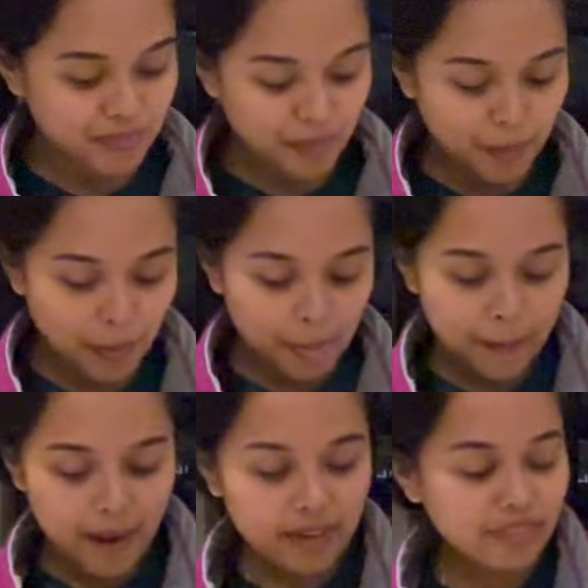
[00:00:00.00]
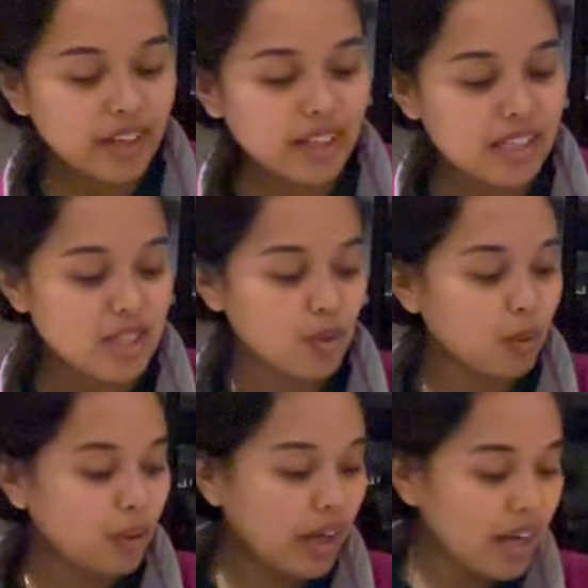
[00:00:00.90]
I think it's
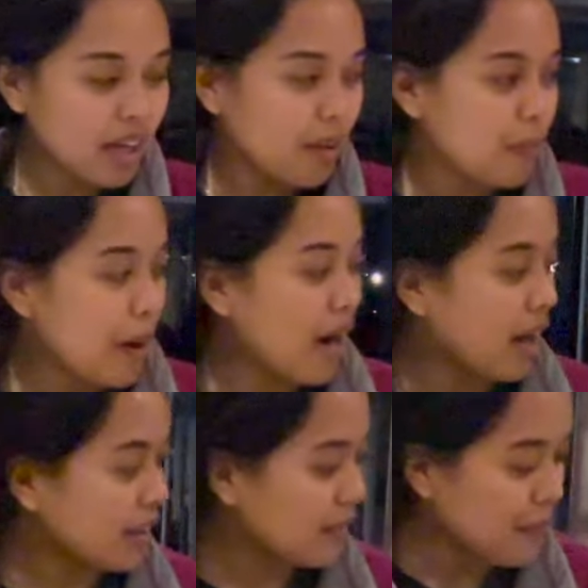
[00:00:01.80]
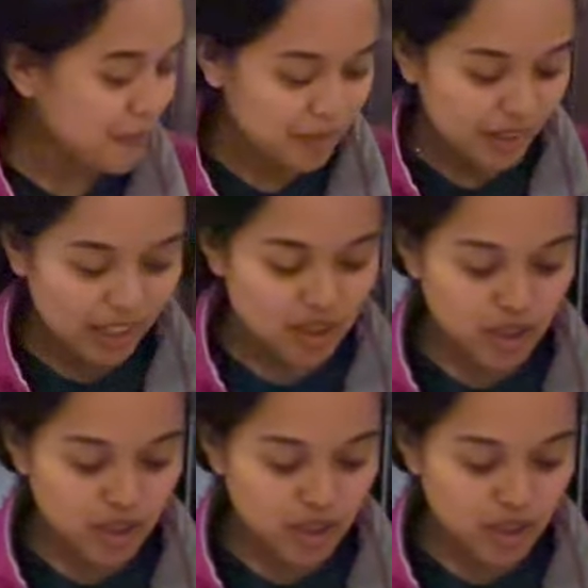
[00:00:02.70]
okay, but well, it